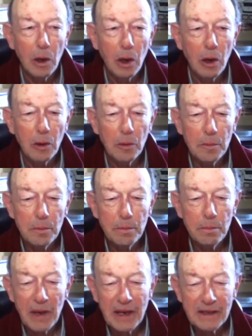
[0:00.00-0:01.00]

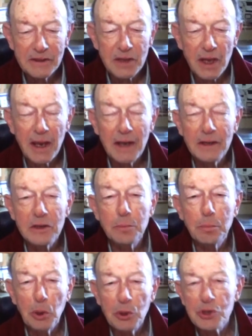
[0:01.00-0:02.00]
maintained purchasing
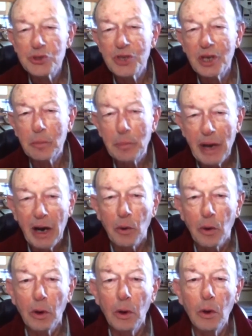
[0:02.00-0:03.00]
power over
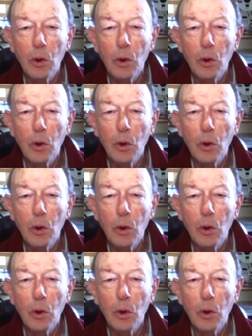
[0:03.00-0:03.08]
time,